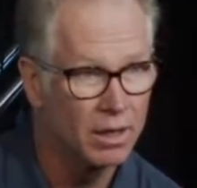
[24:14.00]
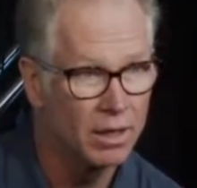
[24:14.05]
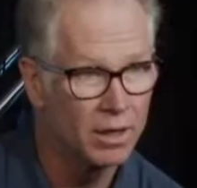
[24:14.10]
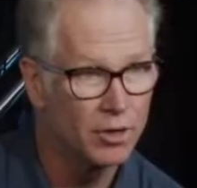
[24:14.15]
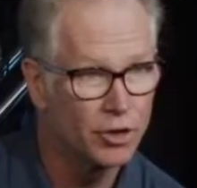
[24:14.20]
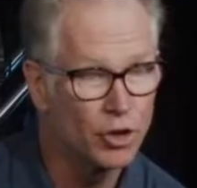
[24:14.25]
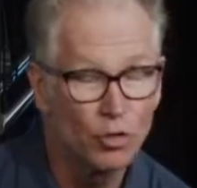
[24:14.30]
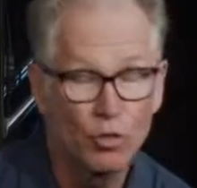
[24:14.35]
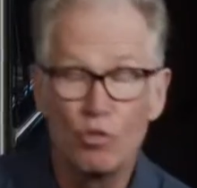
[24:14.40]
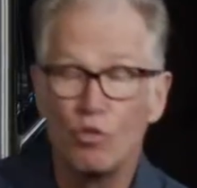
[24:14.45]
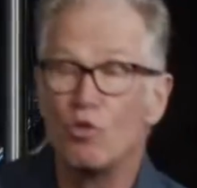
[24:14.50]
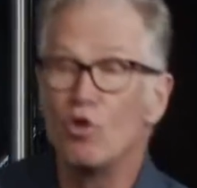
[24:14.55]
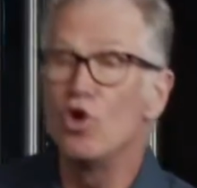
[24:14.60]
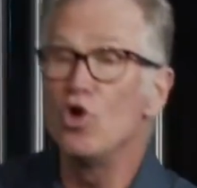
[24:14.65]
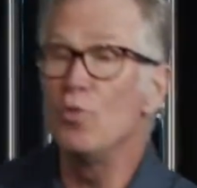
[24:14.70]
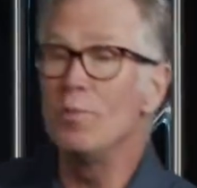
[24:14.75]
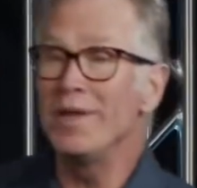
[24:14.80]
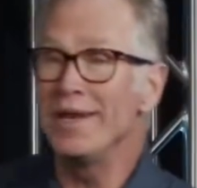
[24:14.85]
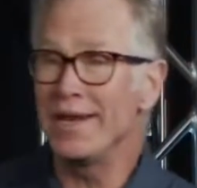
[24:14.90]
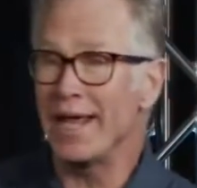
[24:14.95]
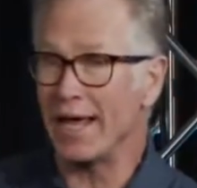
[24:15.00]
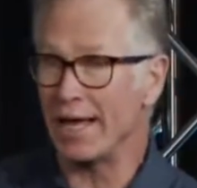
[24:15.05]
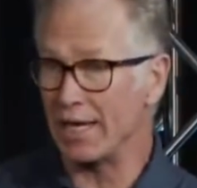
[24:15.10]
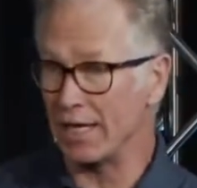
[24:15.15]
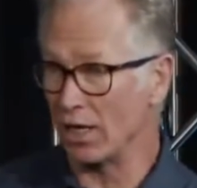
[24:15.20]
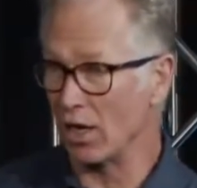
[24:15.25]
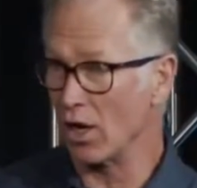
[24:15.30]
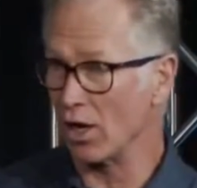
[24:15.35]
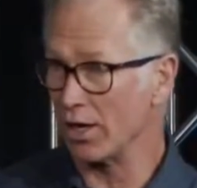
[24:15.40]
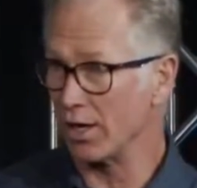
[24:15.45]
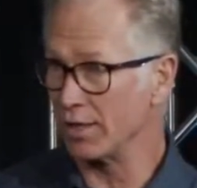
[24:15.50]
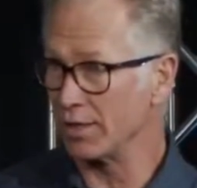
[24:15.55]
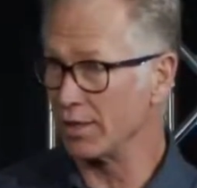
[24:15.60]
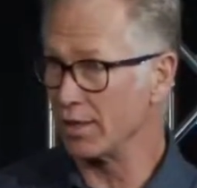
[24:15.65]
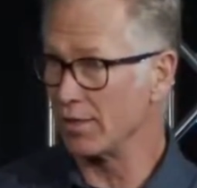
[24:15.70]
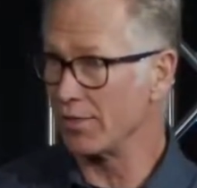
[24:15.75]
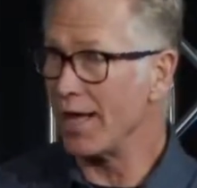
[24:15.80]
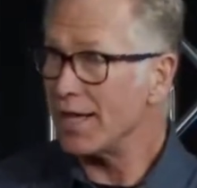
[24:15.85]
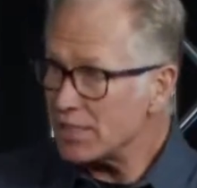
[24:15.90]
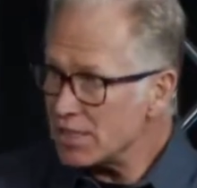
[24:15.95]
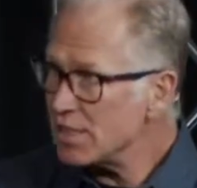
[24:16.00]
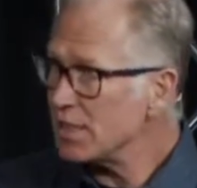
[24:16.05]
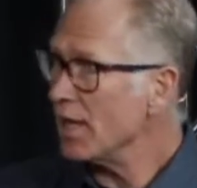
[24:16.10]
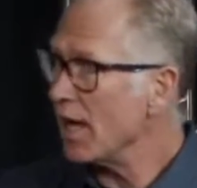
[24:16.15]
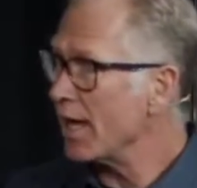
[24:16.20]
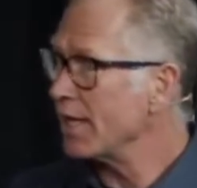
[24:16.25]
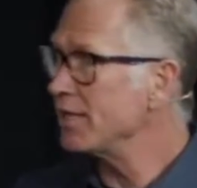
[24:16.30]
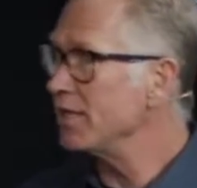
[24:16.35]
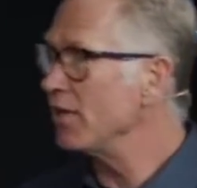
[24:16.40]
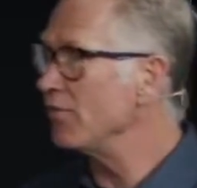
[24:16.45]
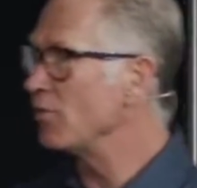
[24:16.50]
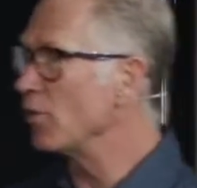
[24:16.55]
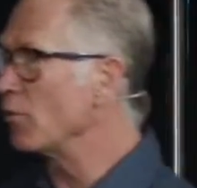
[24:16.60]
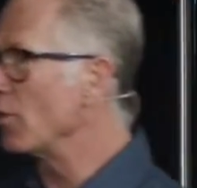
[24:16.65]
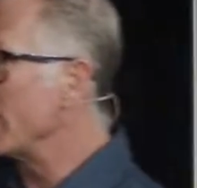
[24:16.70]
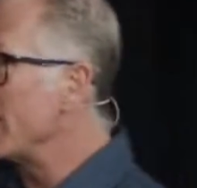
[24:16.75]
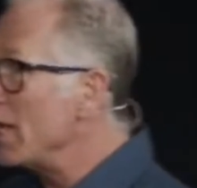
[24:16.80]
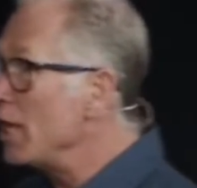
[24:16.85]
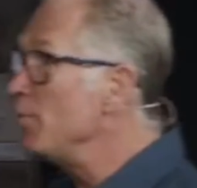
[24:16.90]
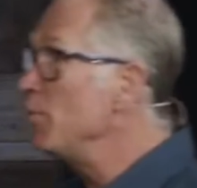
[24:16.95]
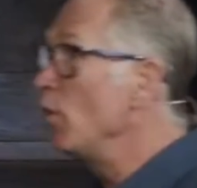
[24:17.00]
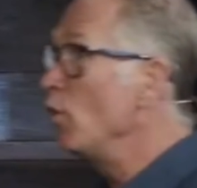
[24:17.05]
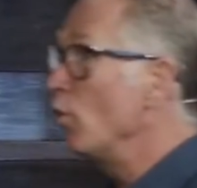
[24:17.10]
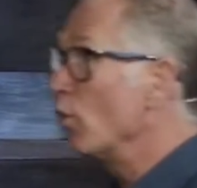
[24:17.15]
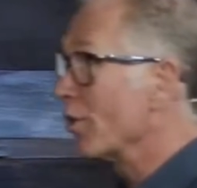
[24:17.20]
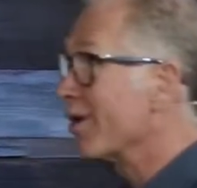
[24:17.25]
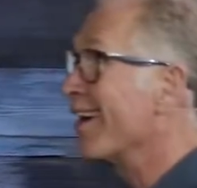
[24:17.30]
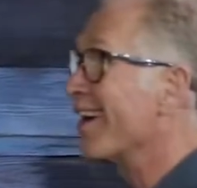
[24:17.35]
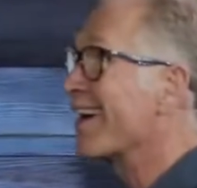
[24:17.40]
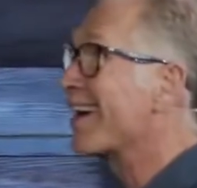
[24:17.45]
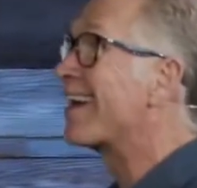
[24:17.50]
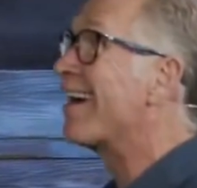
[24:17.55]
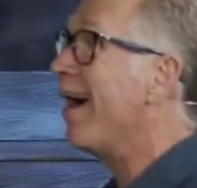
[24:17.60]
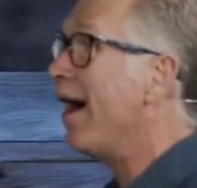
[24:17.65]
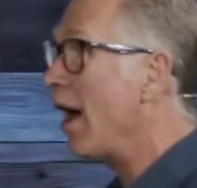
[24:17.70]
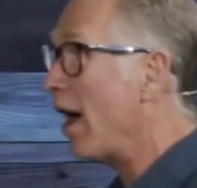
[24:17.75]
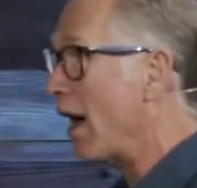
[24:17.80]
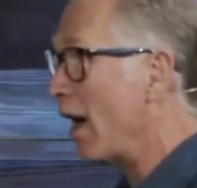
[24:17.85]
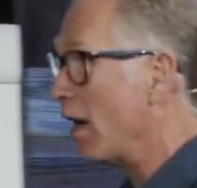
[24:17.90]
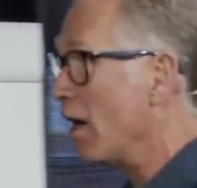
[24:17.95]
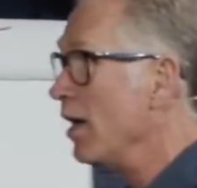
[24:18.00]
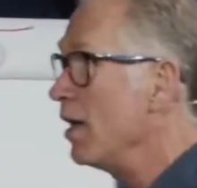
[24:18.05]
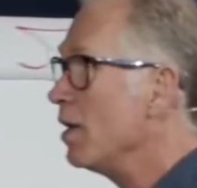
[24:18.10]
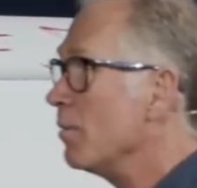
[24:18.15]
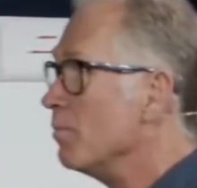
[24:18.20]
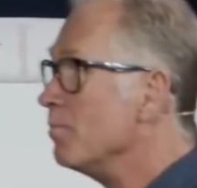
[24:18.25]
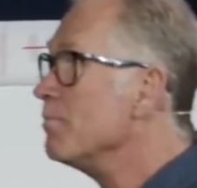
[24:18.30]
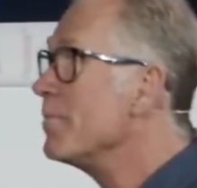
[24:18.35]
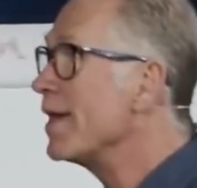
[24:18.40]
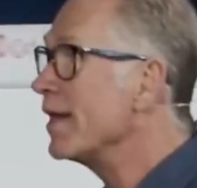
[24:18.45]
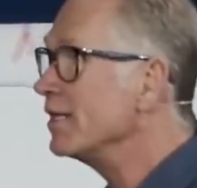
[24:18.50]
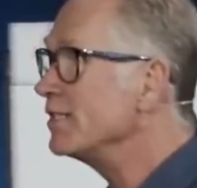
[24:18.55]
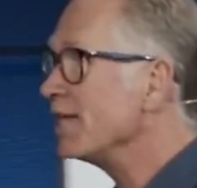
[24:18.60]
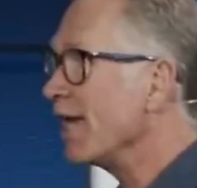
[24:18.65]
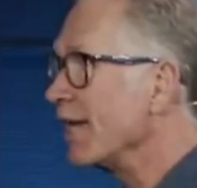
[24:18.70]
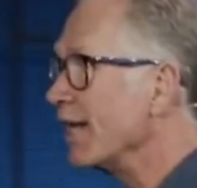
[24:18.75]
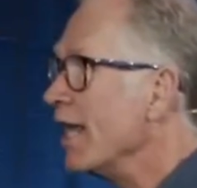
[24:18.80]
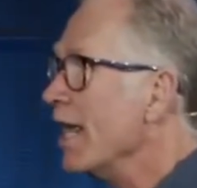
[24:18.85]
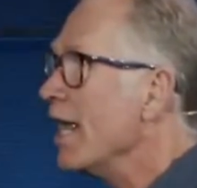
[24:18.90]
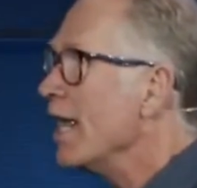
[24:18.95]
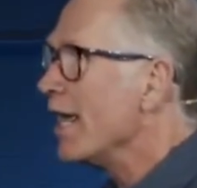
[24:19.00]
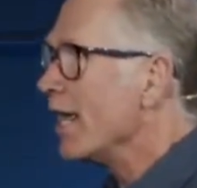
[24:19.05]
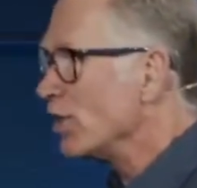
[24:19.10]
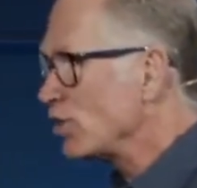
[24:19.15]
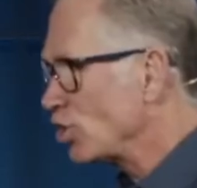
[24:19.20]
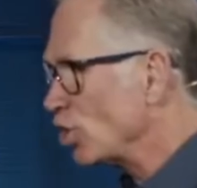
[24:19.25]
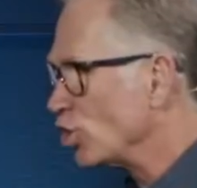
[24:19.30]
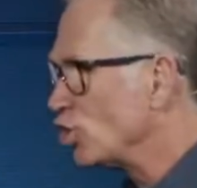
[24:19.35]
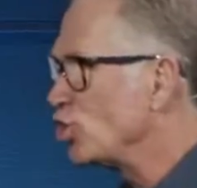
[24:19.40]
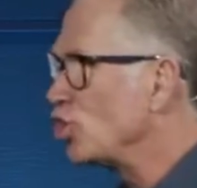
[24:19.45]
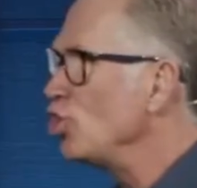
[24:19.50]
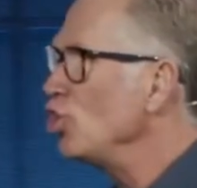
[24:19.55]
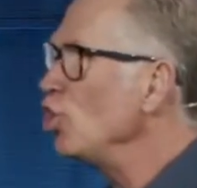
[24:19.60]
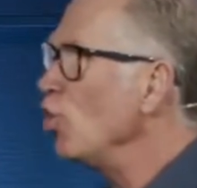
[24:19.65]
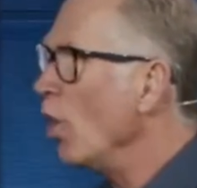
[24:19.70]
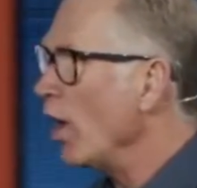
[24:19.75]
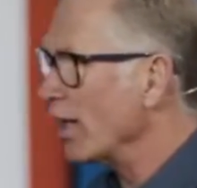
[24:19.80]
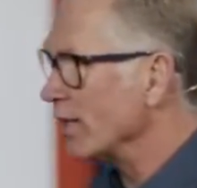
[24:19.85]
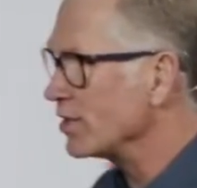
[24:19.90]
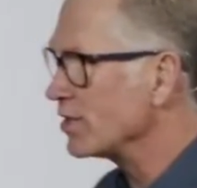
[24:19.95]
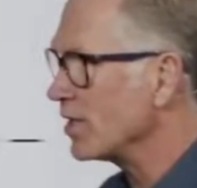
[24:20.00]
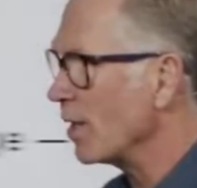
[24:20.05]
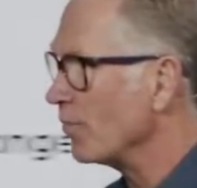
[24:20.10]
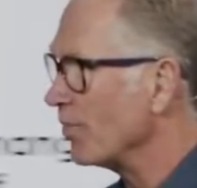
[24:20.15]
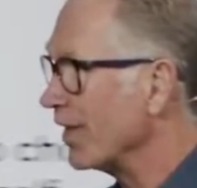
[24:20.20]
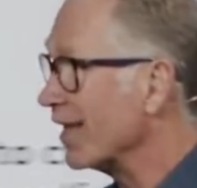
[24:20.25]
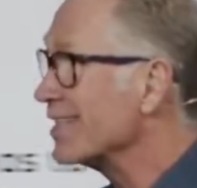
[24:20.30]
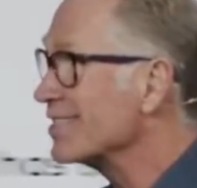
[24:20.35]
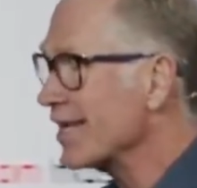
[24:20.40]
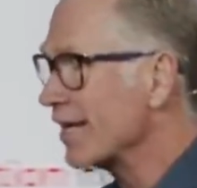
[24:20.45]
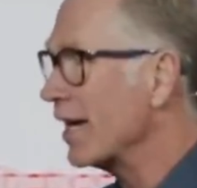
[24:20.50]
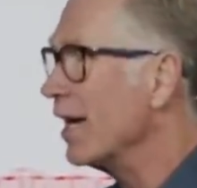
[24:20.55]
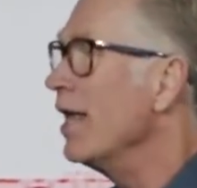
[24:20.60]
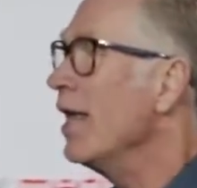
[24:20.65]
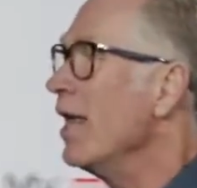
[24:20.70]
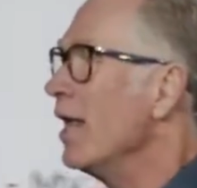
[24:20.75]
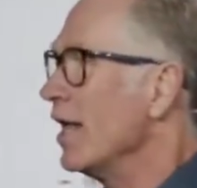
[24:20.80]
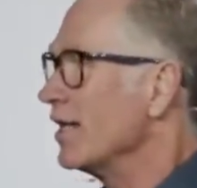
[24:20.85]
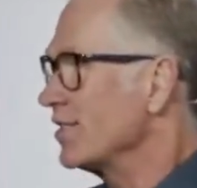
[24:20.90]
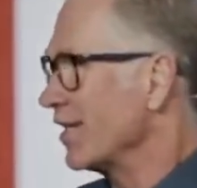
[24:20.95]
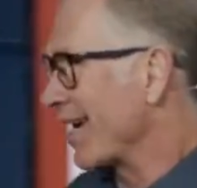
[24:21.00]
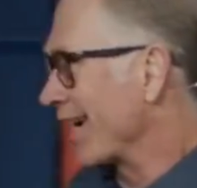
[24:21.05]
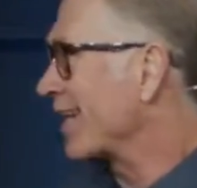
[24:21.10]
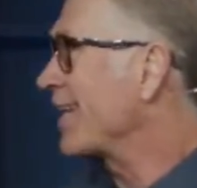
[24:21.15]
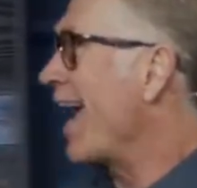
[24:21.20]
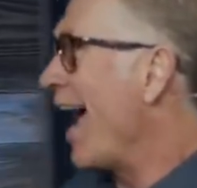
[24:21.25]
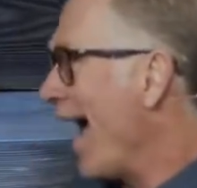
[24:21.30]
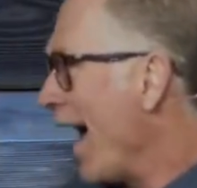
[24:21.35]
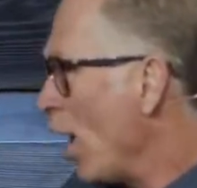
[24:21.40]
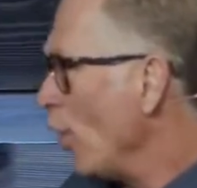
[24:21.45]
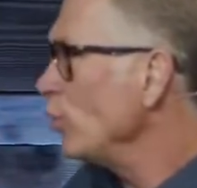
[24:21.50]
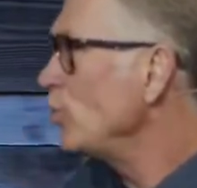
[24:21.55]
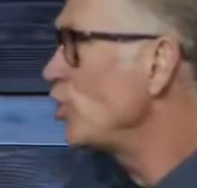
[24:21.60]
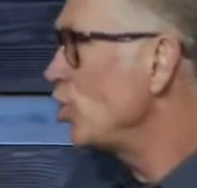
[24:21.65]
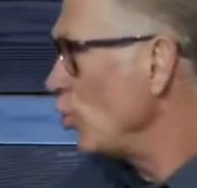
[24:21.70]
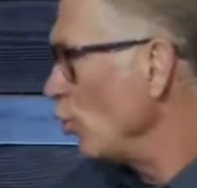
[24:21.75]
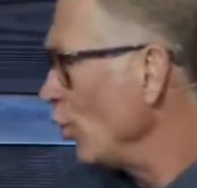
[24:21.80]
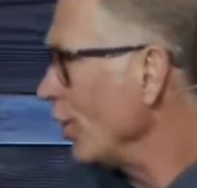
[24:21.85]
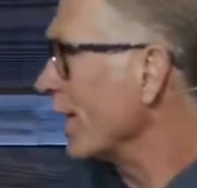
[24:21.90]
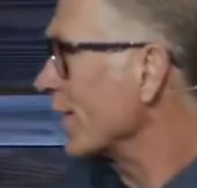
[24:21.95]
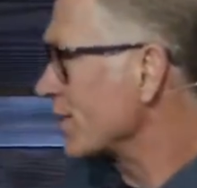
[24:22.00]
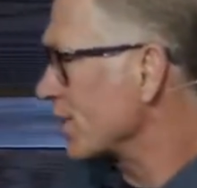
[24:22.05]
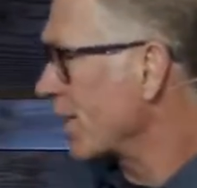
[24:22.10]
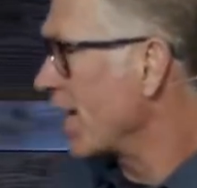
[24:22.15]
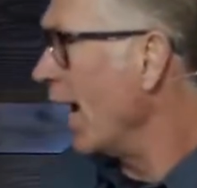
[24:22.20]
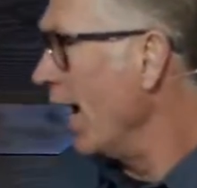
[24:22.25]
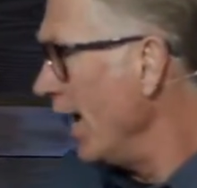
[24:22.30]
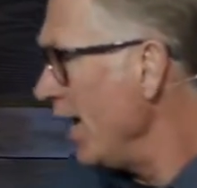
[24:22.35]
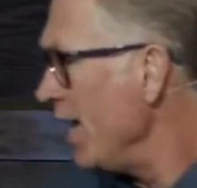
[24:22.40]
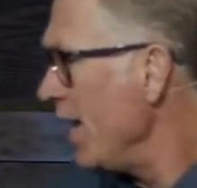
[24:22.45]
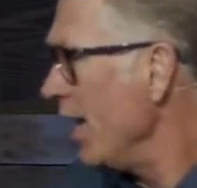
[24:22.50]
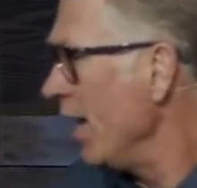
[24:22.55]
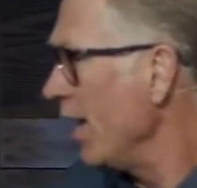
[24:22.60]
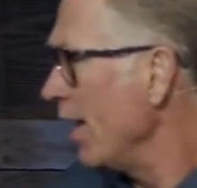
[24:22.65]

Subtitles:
You're ruminating on it. That's the idea of the Hebrew word haggah, meditate. It's to chew on something. It's like a cow chewing its cud.